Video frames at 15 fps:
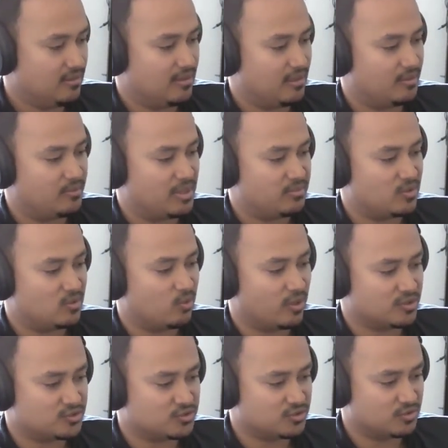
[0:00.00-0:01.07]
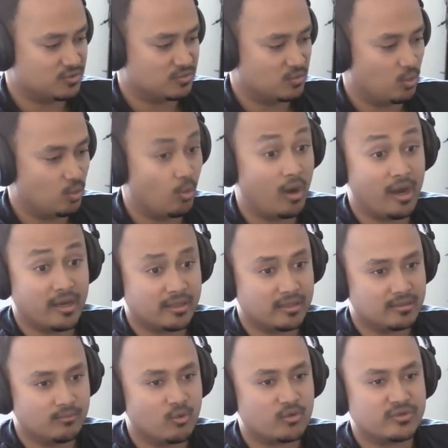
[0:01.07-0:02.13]
It made me question why.
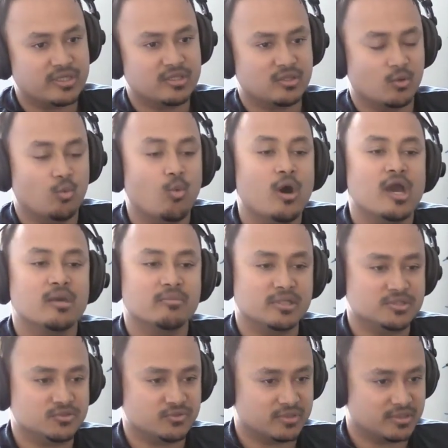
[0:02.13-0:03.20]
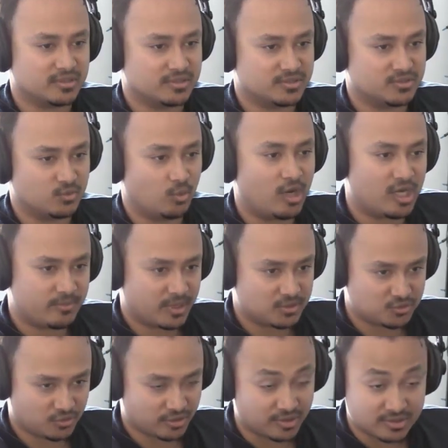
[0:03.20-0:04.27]
More okay. than anything, why am I doing this? Why am I
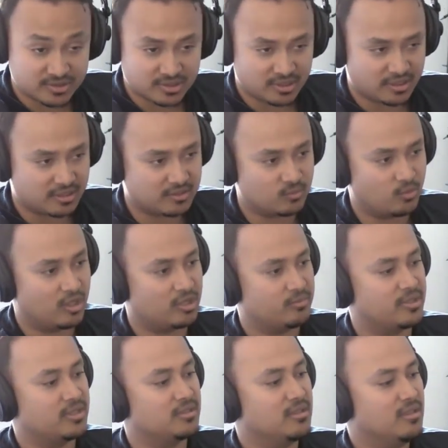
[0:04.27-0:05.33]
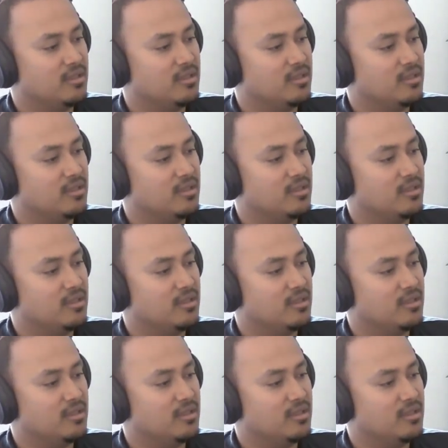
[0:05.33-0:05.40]
drawing this line? Why am I